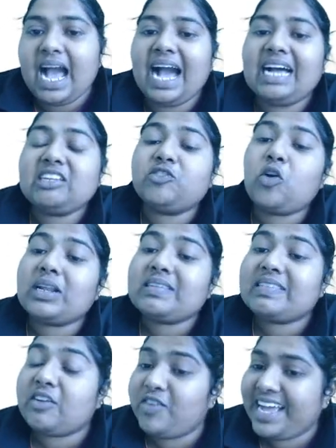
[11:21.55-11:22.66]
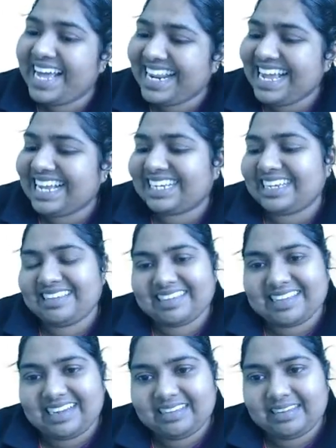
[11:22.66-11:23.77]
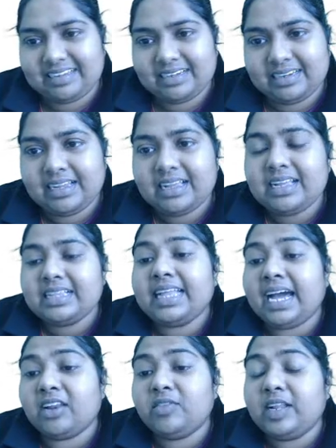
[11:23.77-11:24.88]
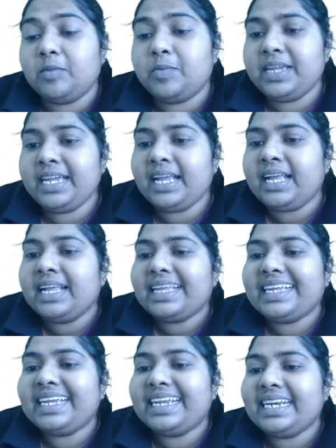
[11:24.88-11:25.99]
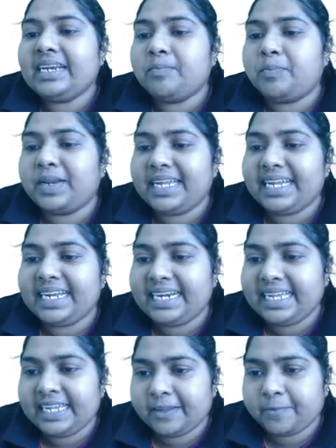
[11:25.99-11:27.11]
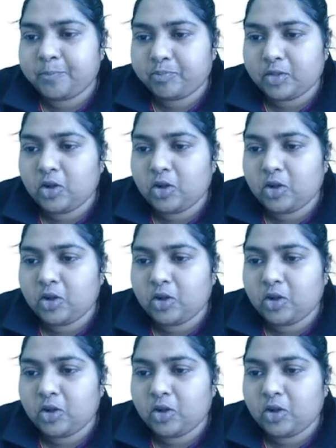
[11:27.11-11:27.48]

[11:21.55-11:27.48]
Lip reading: As far as the variation is considered, there will be inbreeding.